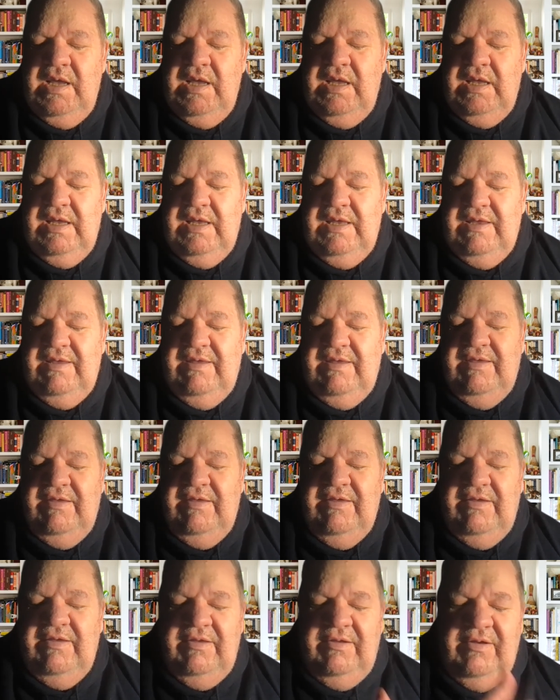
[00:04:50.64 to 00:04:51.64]

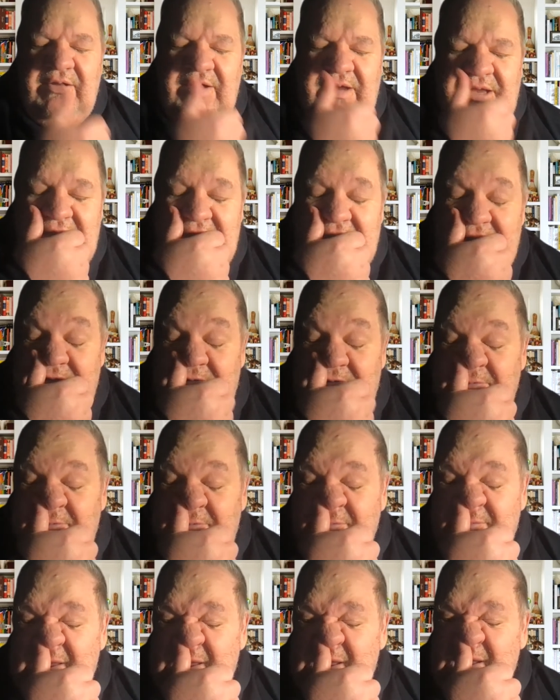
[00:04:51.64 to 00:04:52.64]
you, are not going to
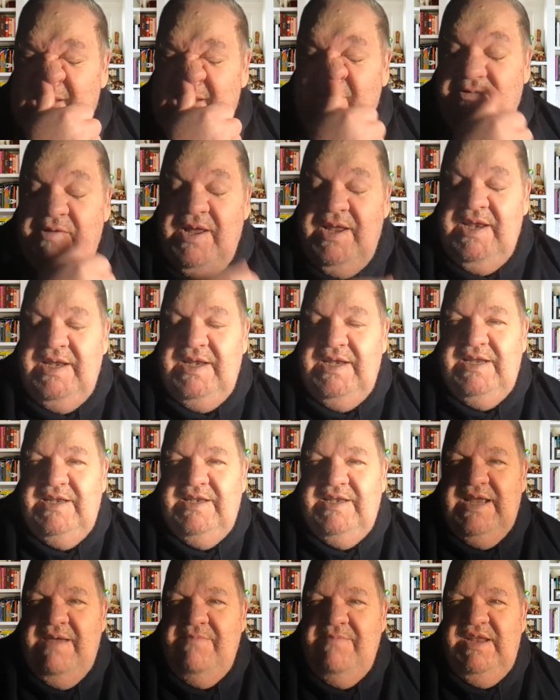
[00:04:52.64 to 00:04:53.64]
do anyone any
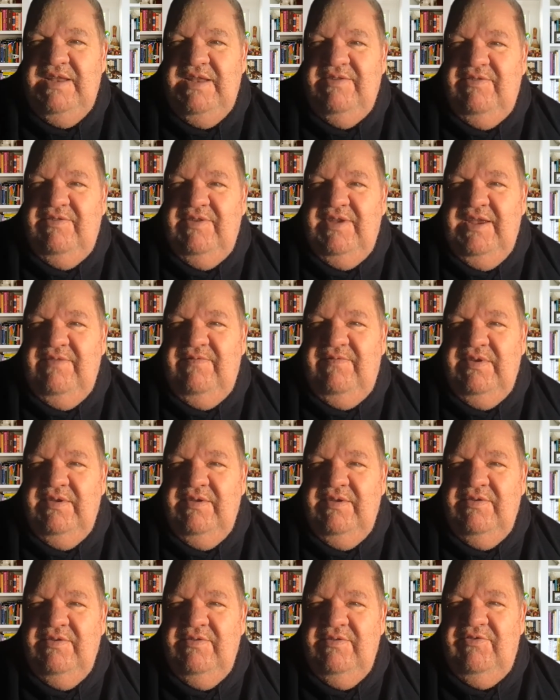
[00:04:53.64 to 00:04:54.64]
damage if you
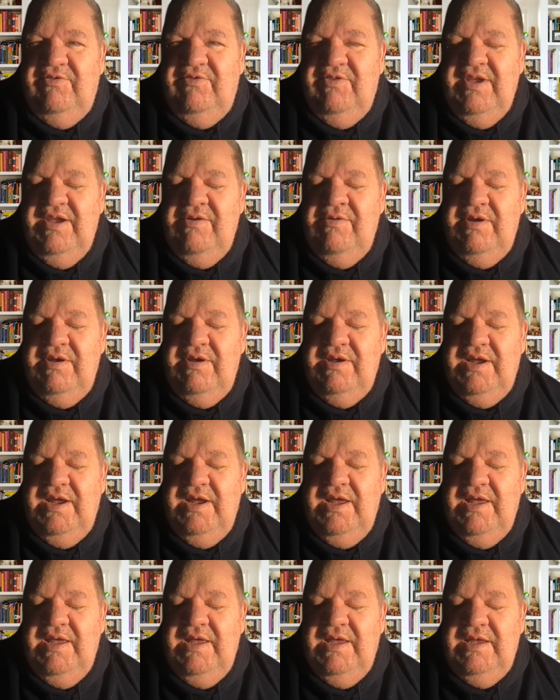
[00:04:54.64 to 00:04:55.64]
do share it.
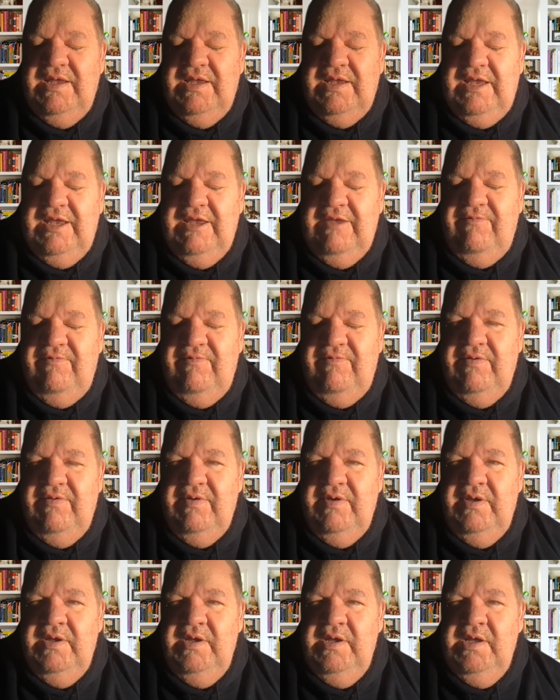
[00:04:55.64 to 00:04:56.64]
if
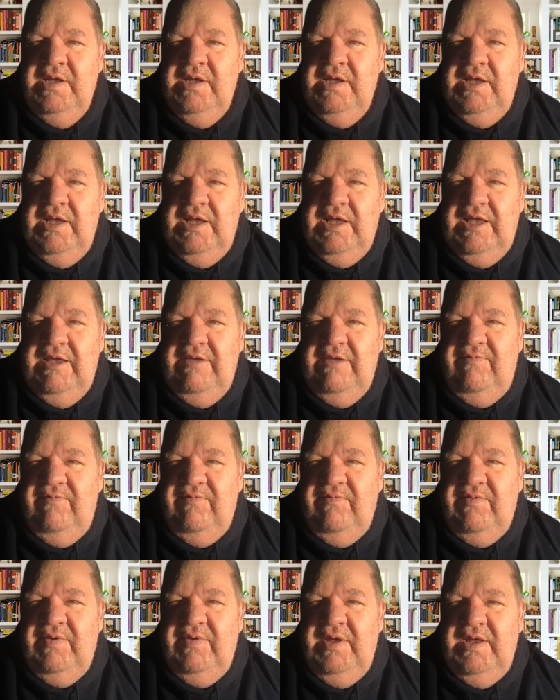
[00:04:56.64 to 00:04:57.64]

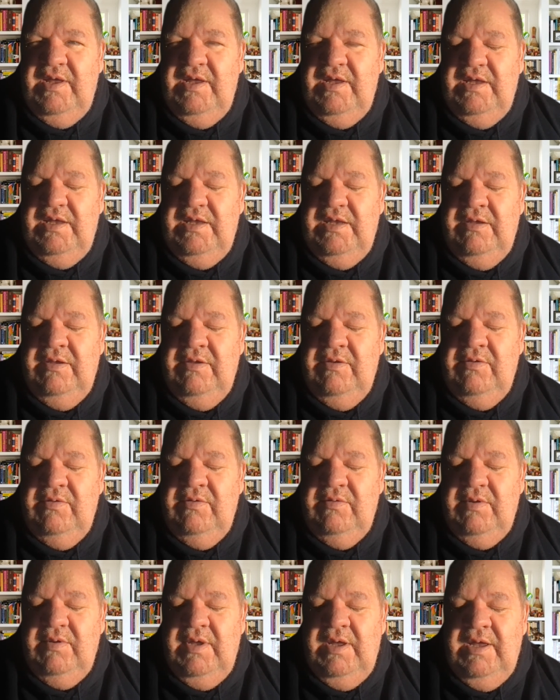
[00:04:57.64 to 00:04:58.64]
if uh,
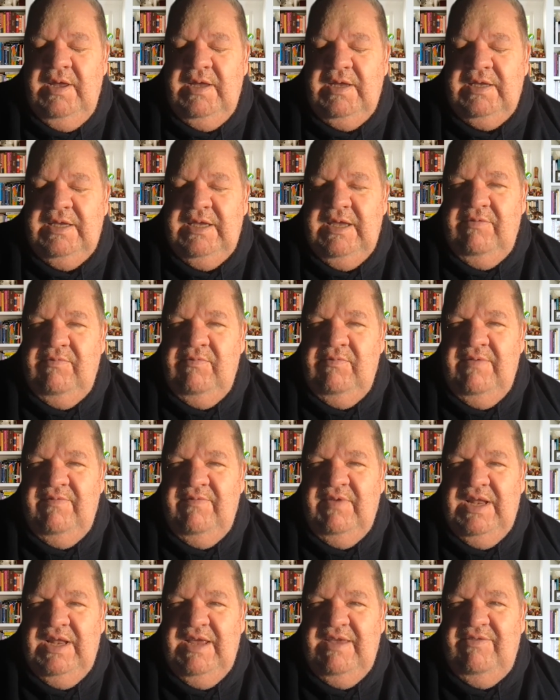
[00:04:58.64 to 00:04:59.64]
you uh, get
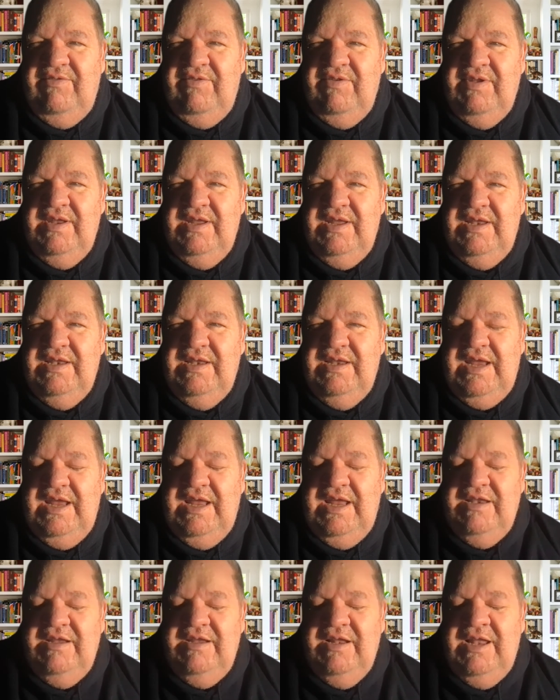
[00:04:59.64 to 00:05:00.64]
revelation and,
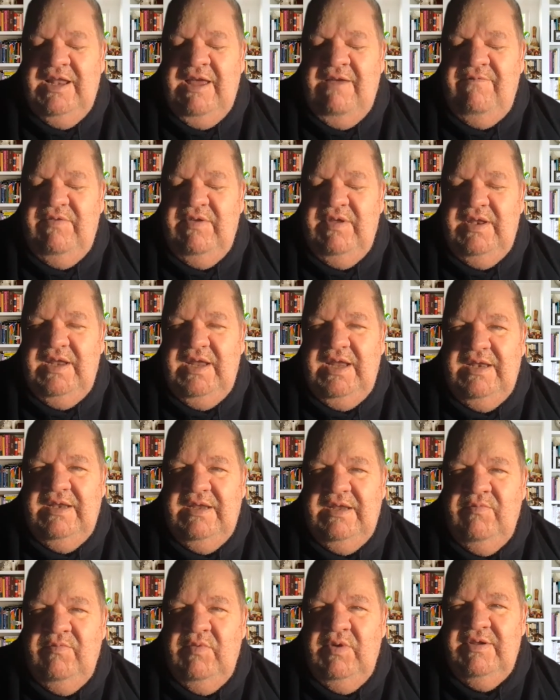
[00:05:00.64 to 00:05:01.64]
and you love it and
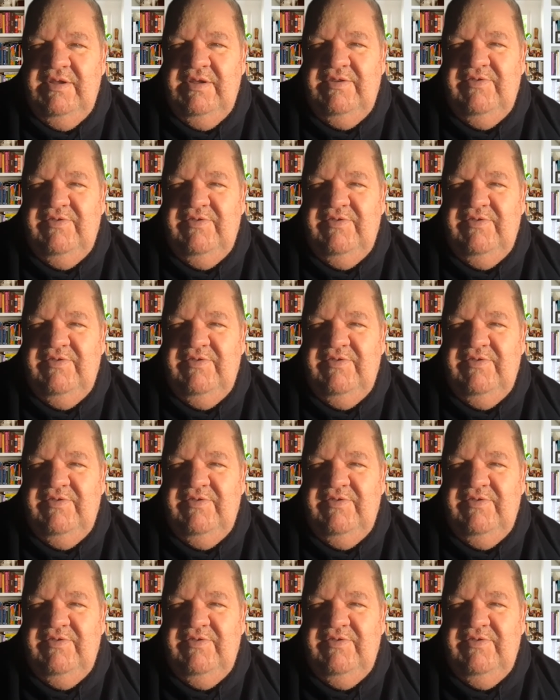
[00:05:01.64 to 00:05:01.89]
you want to